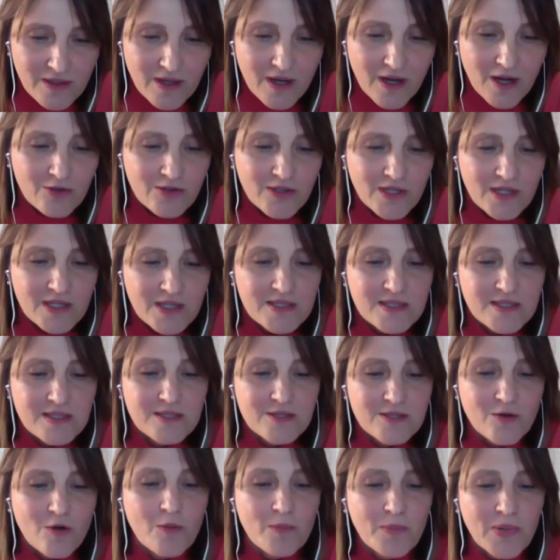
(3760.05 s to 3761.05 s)
How does
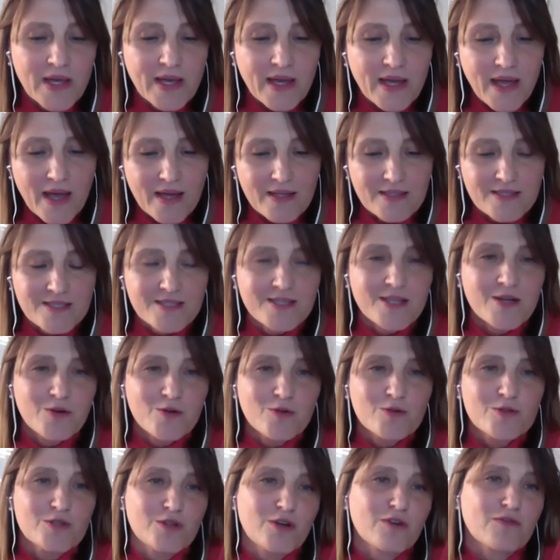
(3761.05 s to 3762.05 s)
it complicate the
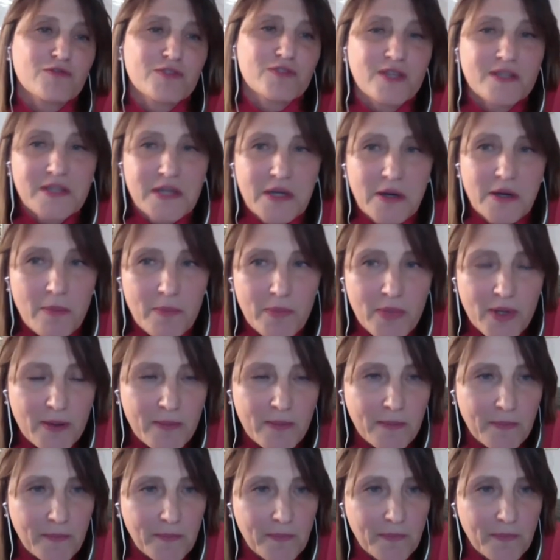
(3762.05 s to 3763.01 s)
use of the therapy?